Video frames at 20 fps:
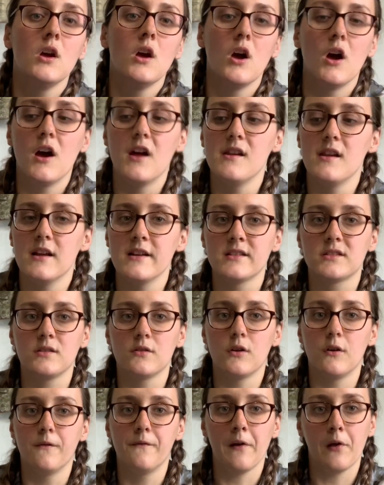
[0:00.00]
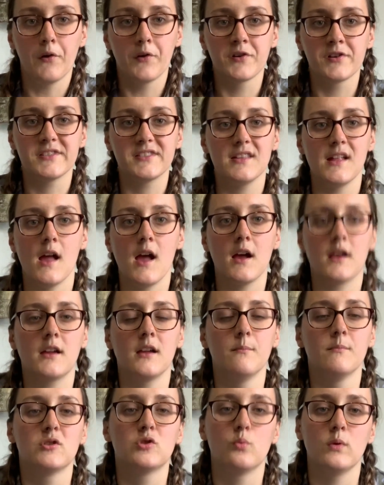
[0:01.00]
a nice little filler snack
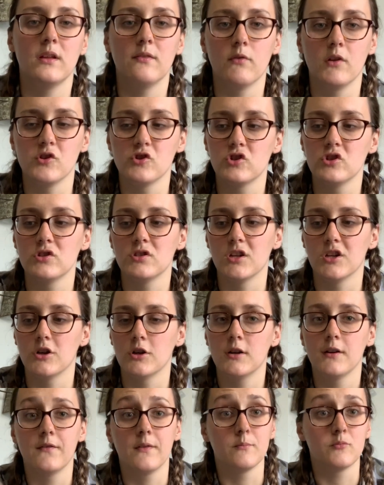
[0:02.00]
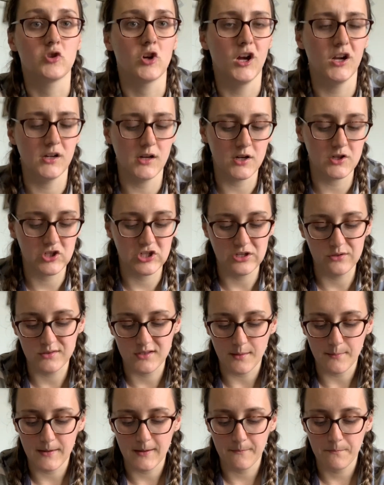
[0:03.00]
in between lunch and dinner if I'm trying not to use
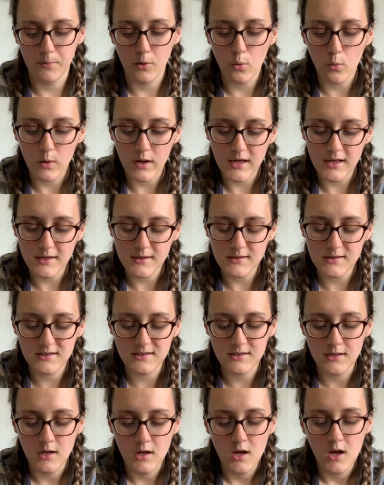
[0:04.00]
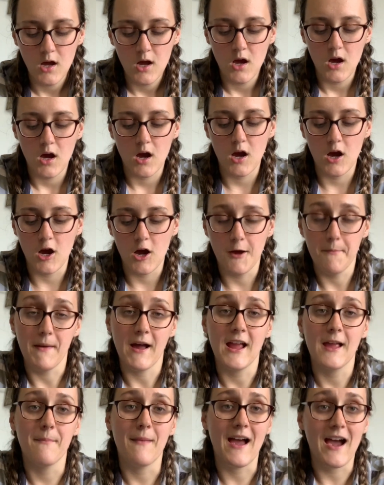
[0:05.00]
up my points.
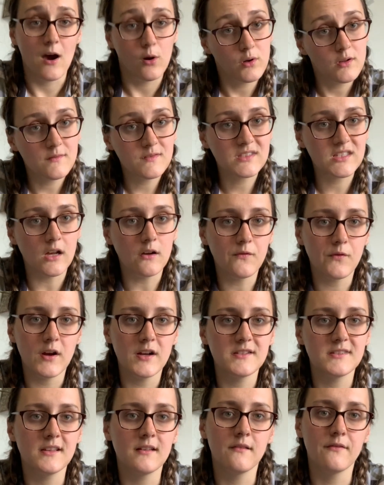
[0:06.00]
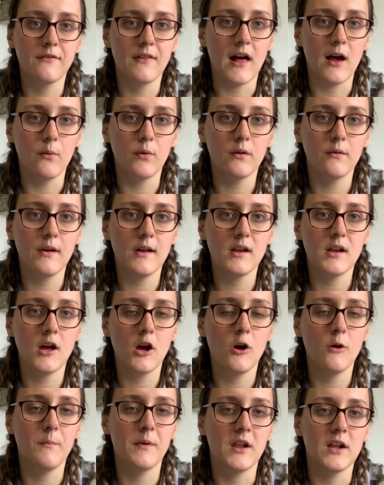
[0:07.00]
I am out of self-rising flour right
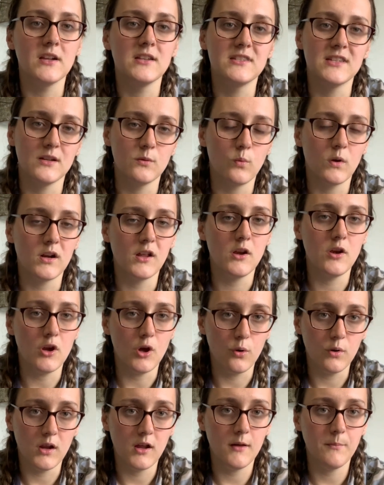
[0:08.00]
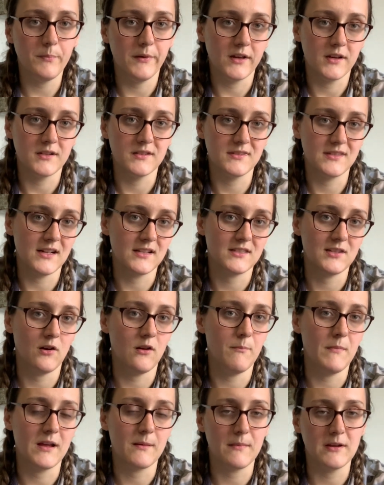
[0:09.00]
now, but I did want to note it because that's how I
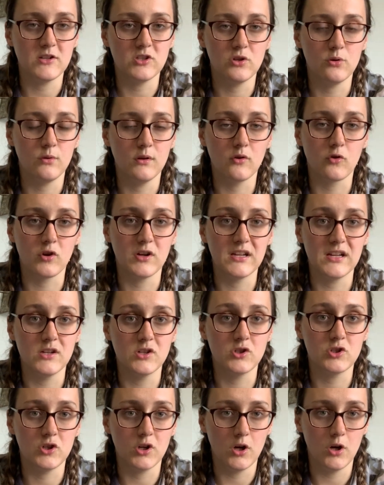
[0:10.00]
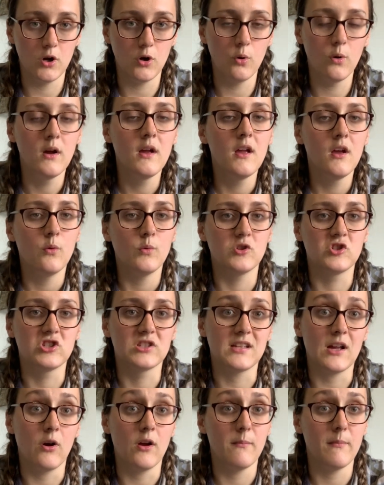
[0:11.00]
make my 2-ingredient dough, which is
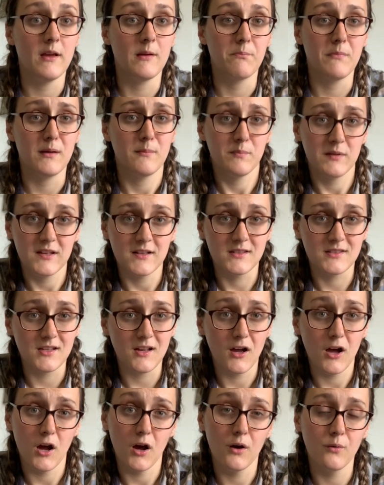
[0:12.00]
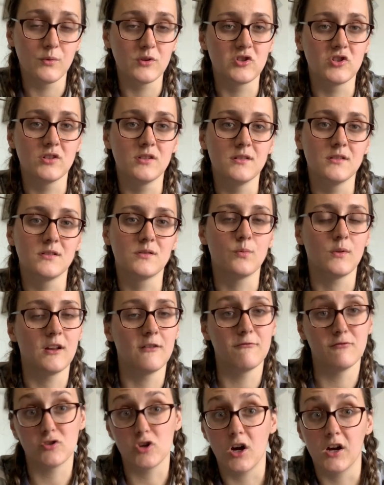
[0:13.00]
how I make my pizza, which is what
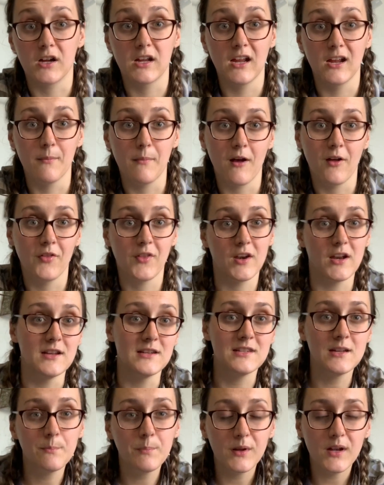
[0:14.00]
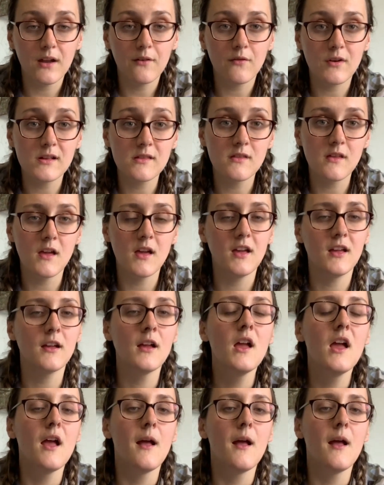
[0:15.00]
I've been talking about, that I dip in everything.